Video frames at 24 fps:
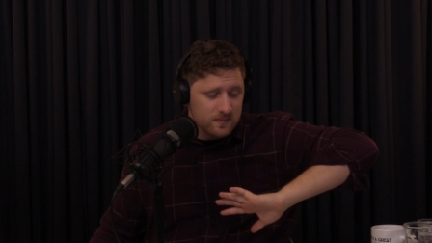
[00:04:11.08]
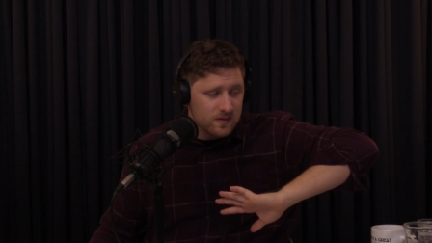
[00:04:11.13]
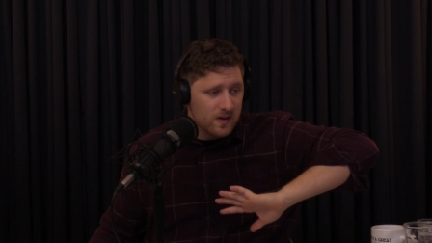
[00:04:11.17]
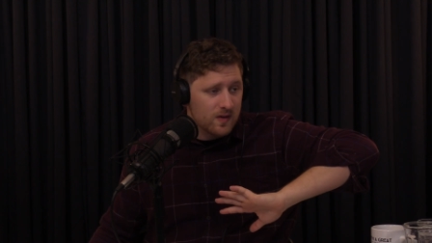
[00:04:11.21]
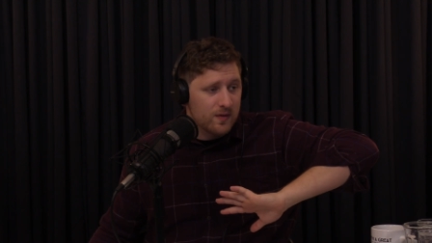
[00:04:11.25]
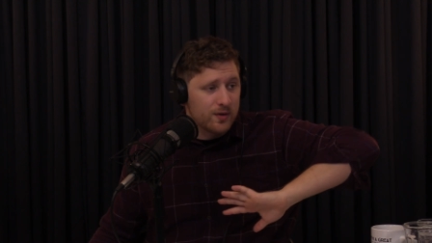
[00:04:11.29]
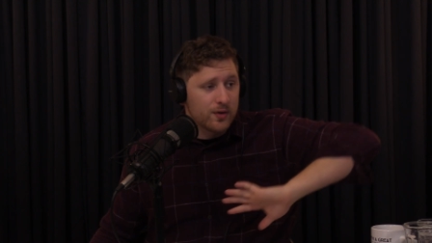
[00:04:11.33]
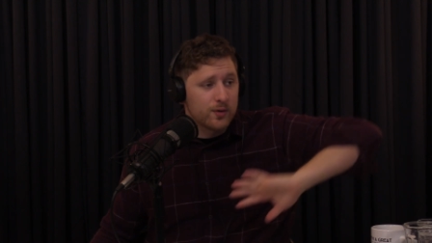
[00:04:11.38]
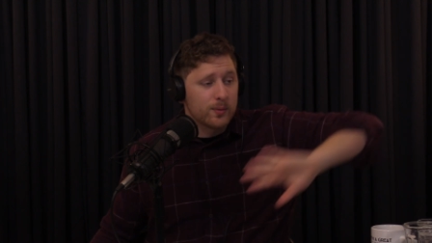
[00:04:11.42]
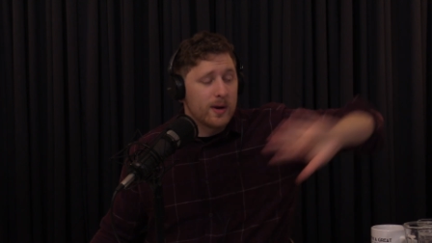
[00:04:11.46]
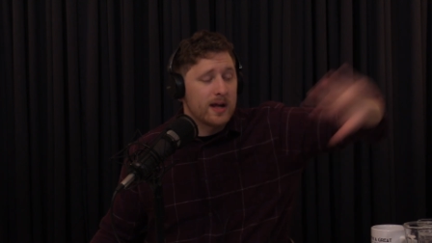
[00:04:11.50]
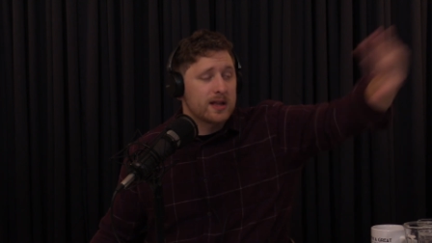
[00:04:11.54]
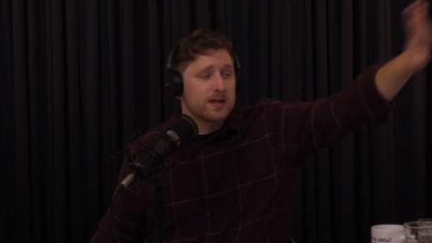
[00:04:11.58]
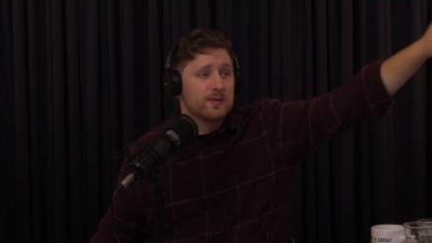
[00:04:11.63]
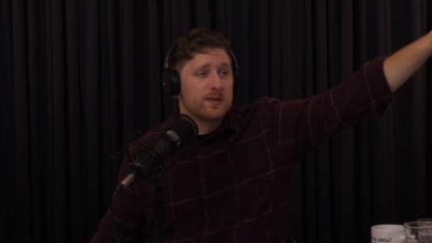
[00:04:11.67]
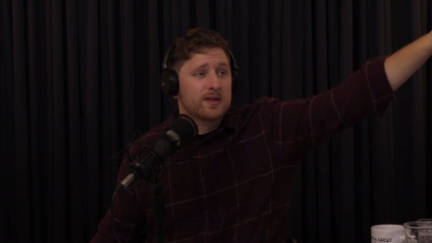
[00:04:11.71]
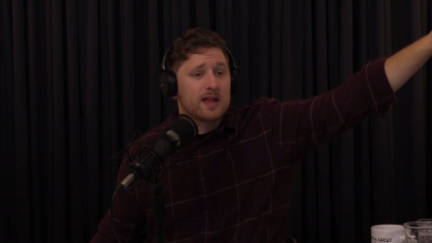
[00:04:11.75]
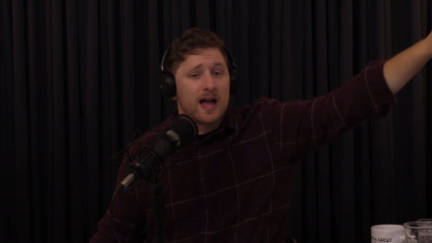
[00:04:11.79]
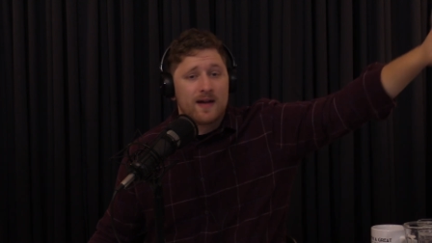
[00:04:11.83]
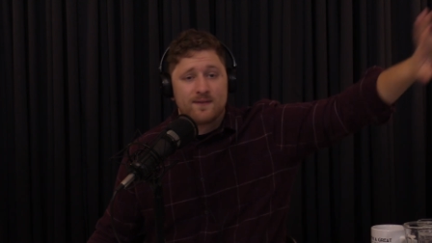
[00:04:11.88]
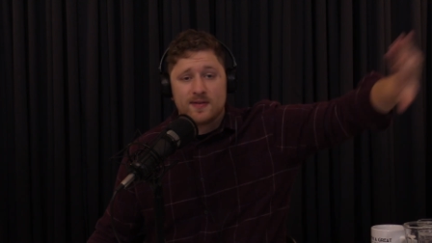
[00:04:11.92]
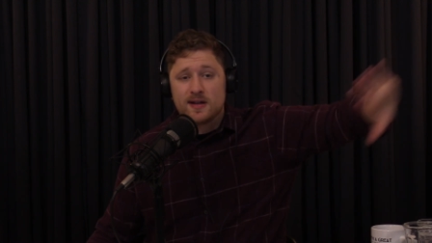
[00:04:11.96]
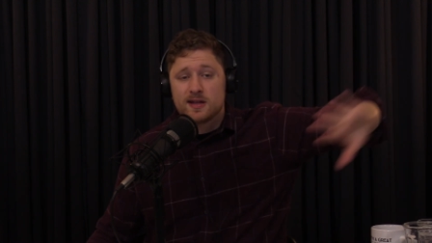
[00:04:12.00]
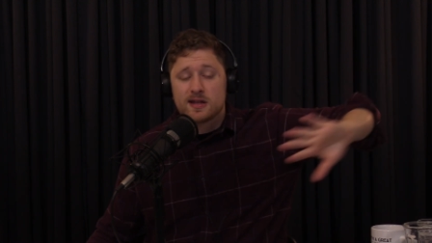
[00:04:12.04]
for the rest of his
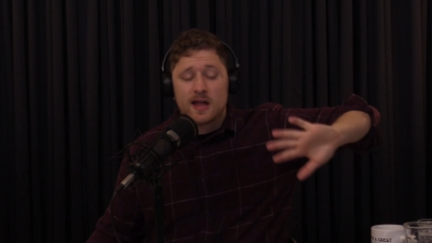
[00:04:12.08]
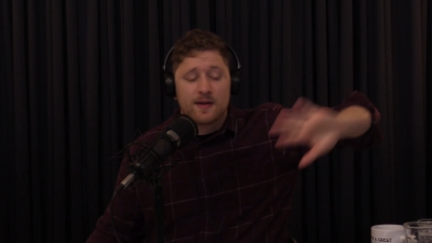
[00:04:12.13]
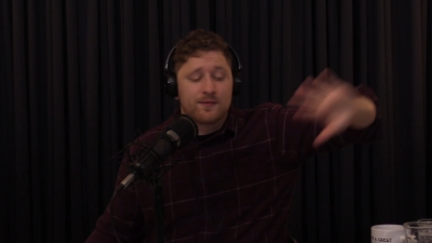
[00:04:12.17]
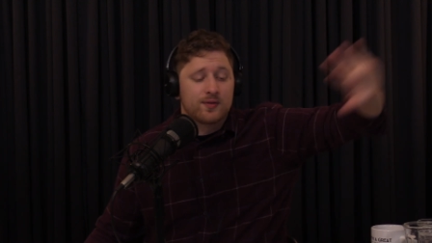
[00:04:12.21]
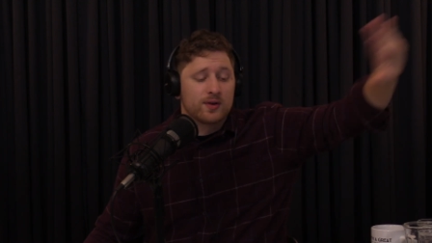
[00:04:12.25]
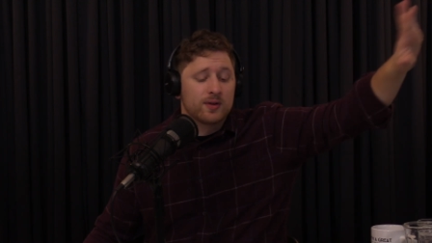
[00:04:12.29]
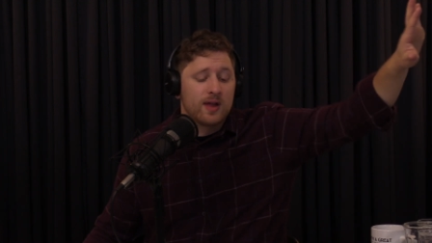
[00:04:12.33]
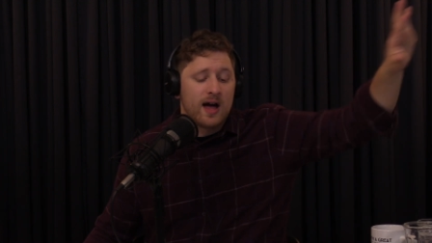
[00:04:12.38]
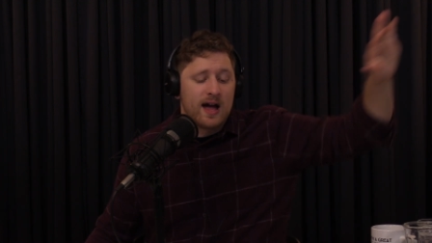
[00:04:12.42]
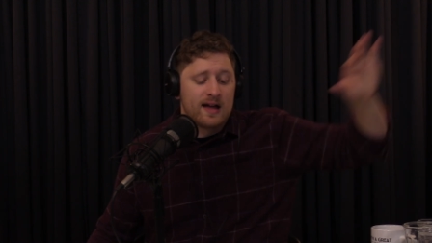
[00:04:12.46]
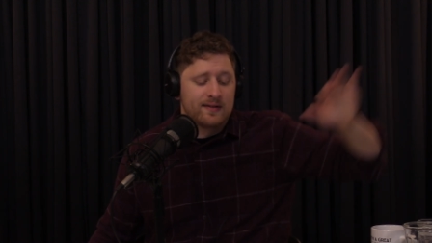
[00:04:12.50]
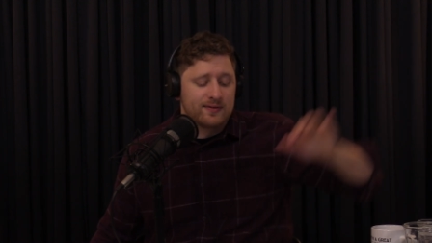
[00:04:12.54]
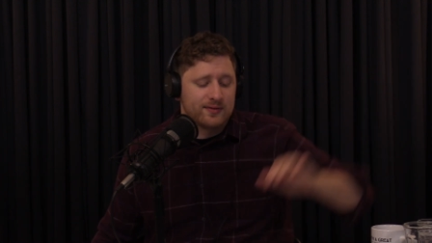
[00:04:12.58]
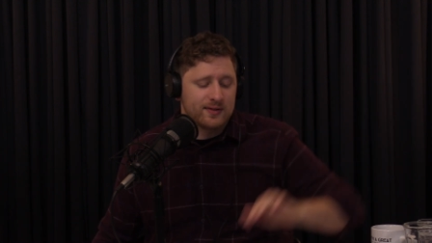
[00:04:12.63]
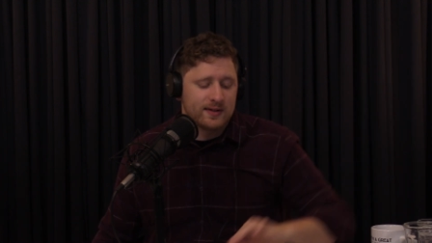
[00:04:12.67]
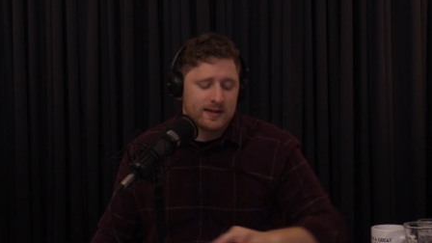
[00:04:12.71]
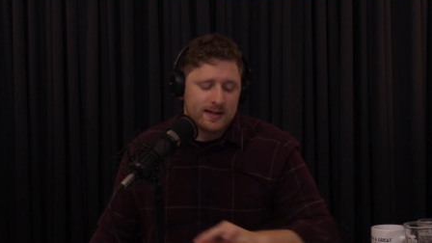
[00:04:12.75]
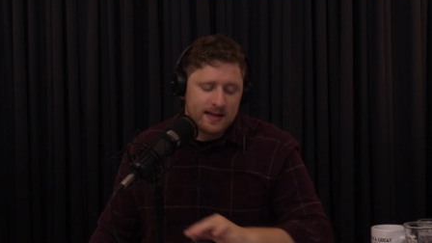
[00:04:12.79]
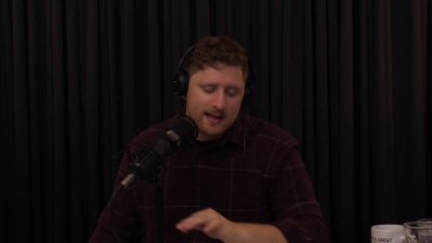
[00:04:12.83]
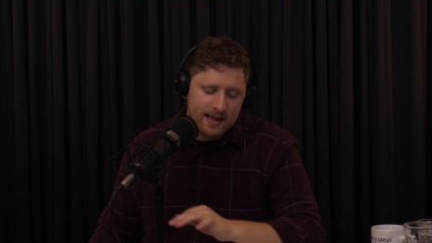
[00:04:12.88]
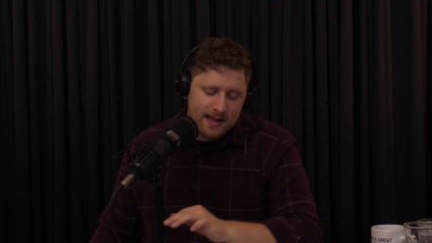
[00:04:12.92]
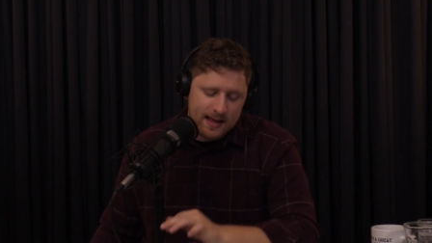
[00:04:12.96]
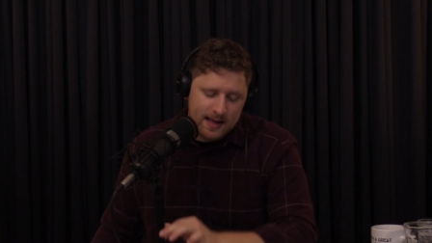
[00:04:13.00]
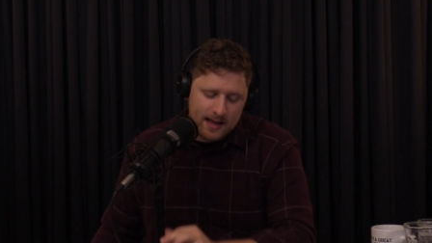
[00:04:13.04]
life. He's set for life.
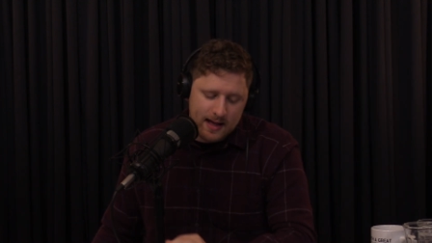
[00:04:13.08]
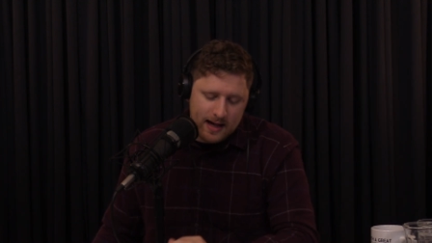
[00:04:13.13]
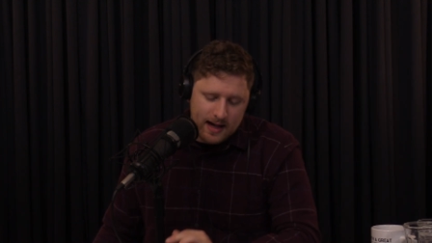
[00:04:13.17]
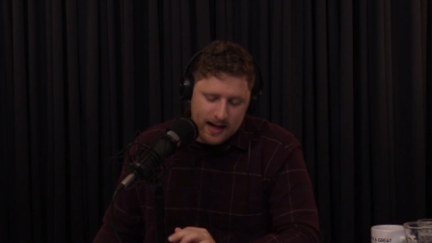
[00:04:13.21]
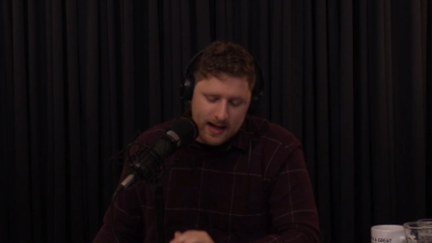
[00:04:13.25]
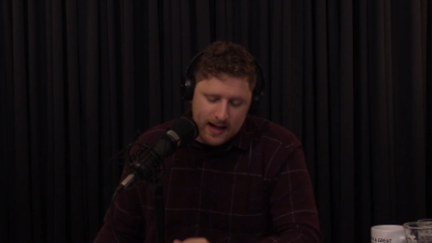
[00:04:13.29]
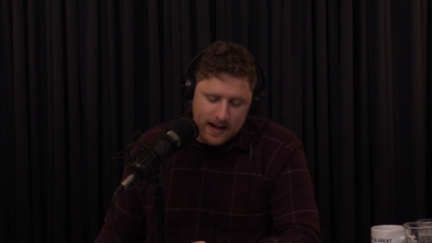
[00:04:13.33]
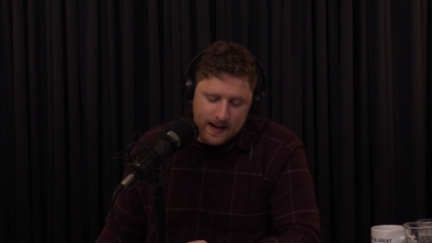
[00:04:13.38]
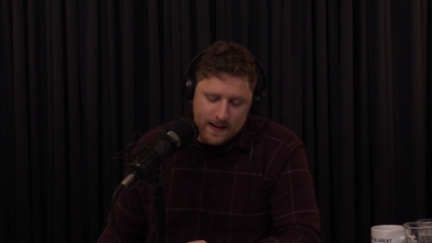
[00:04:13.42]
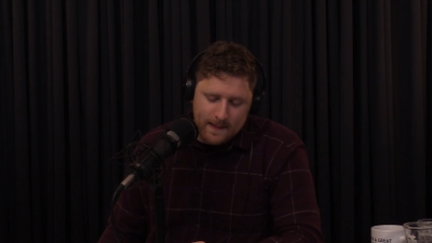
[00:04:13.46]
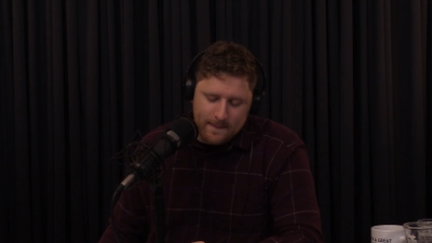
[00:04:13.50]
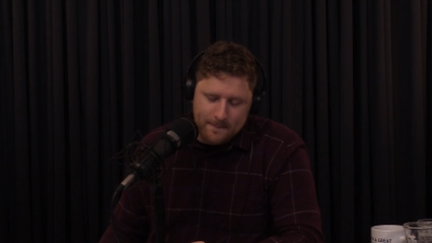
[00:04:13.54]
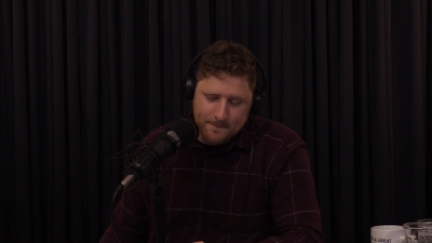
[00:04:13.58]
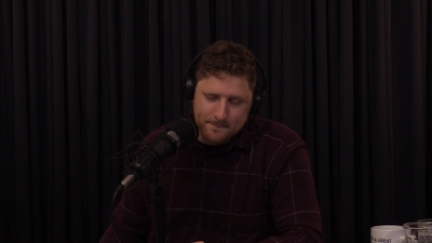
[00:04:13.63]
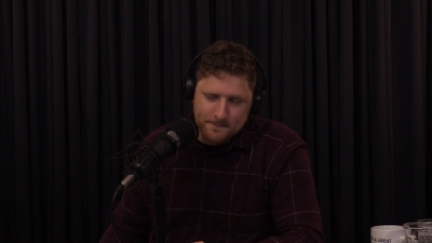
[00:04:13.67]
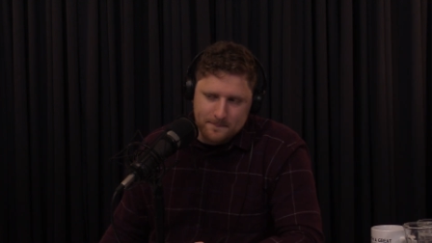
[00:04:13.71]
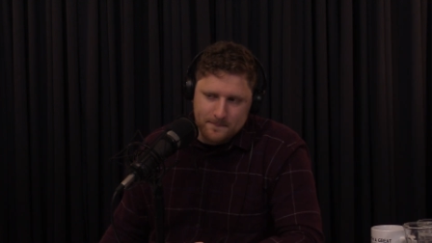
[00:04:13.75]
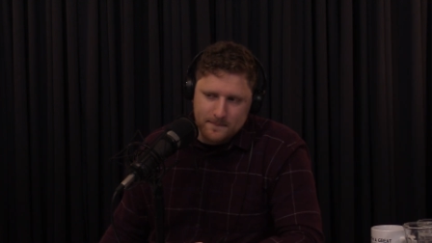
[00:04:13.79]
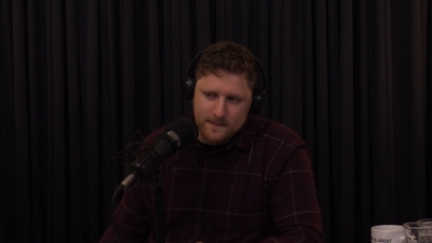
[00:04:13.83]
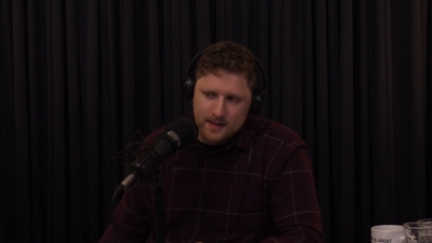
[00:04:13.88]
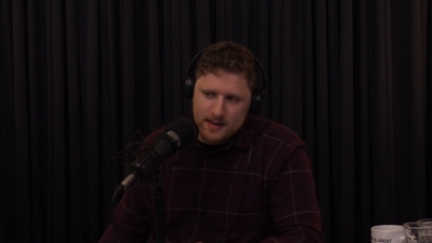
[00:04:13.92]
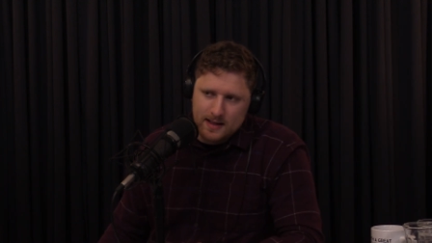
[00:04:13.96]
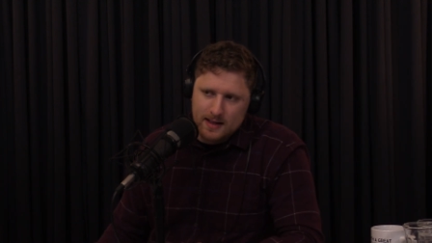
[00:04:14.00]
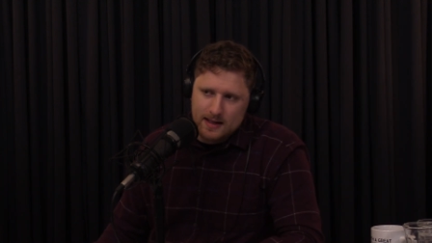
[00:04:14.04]
And